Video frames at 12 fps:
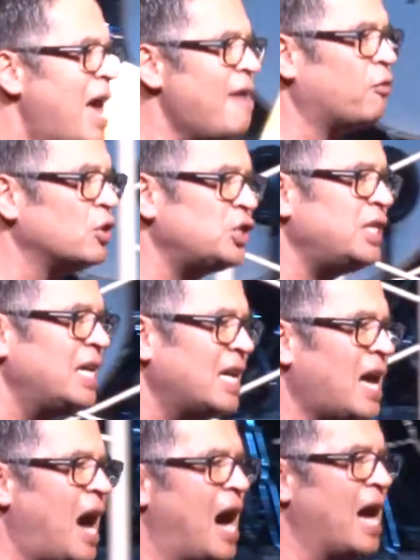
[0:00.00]
ever see
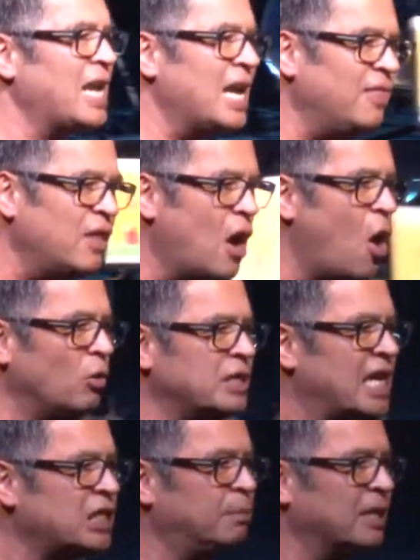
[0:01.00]
God in the Old
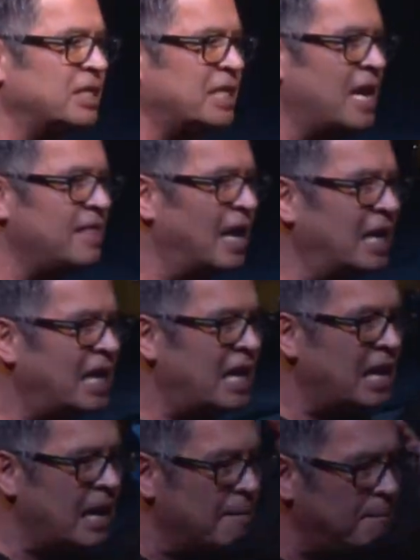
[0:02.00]
Testament say that
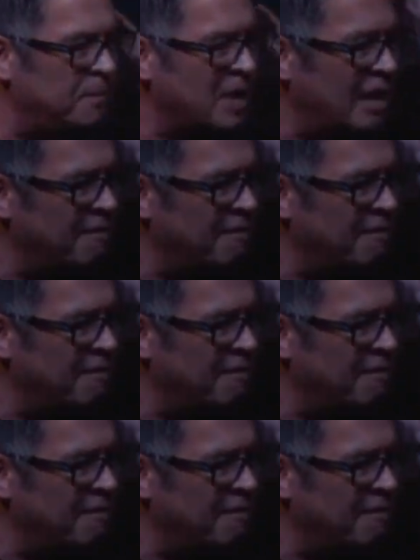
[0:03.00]
he, he